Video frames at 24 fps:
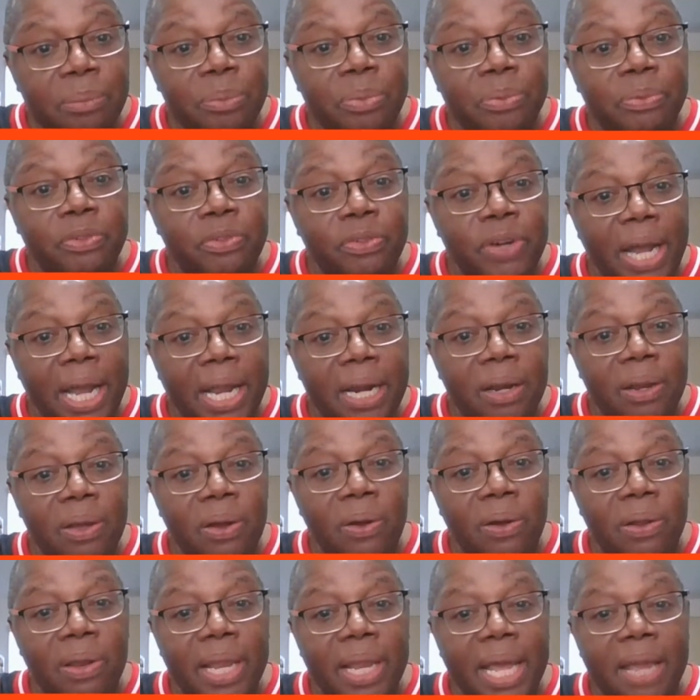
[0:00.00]
provide
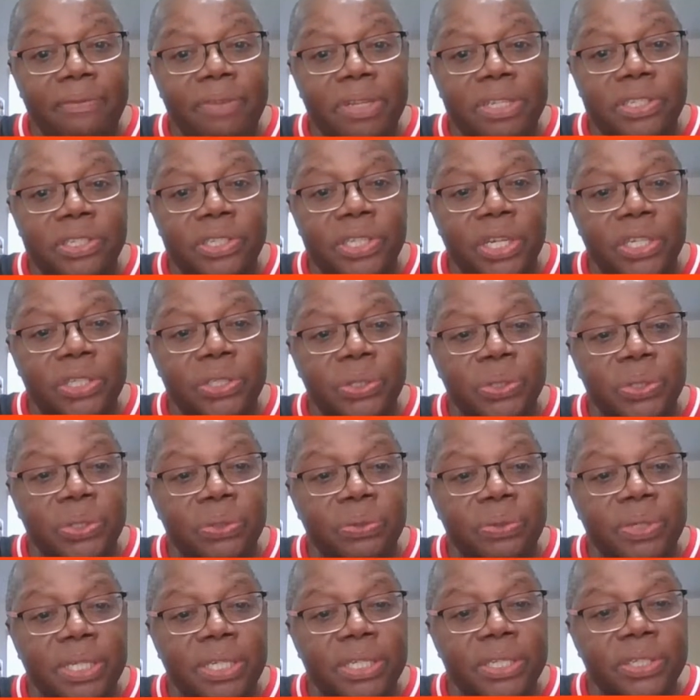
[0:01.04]
long life and sexual
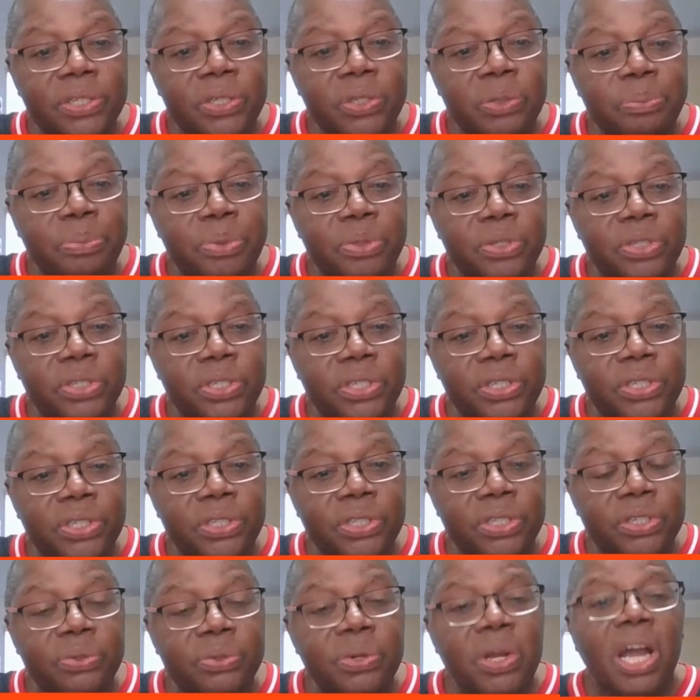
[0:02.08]
strength. Superstitions
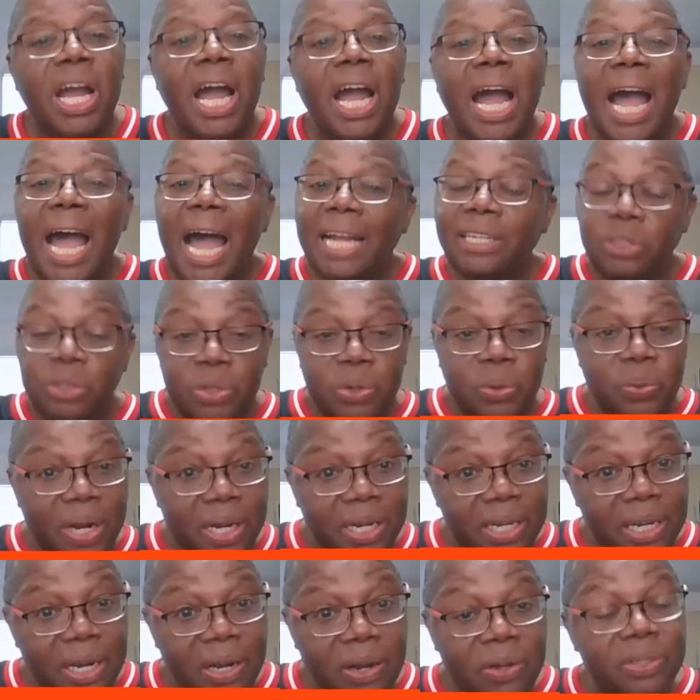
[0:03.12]
are you know
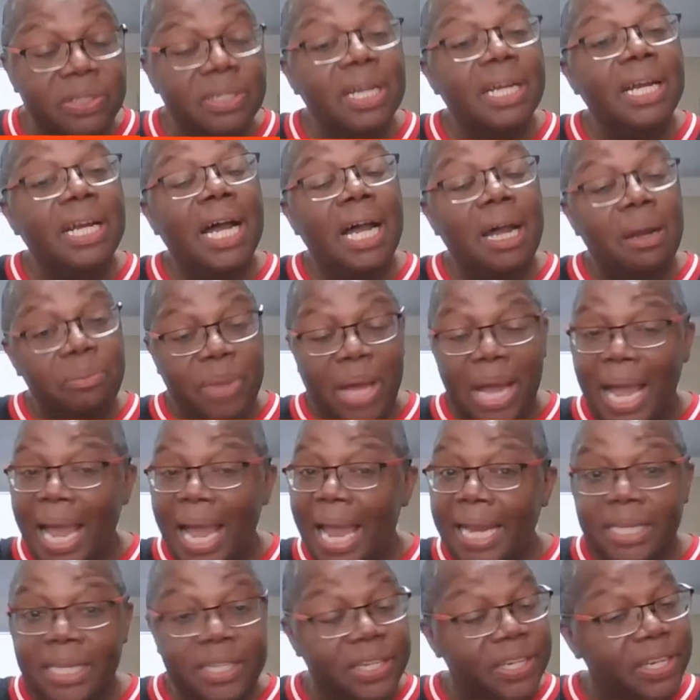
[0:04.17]
what goes?
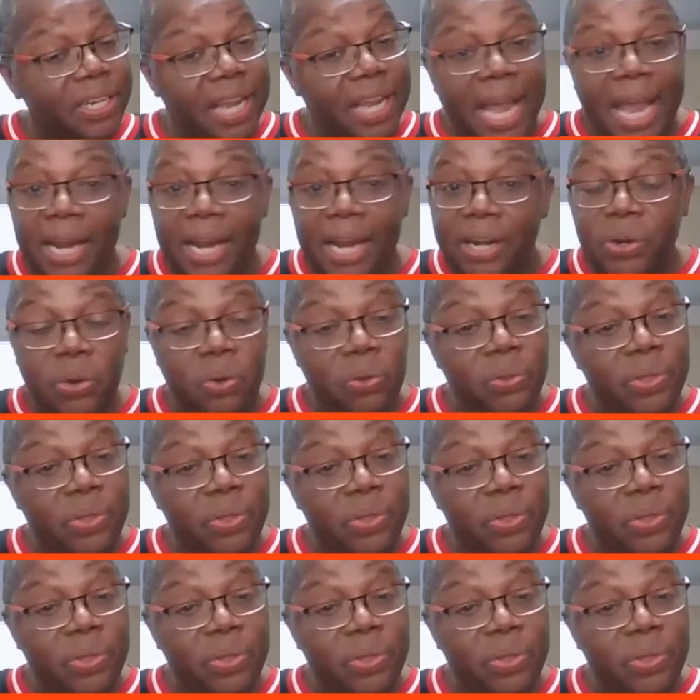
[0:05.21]
I did not know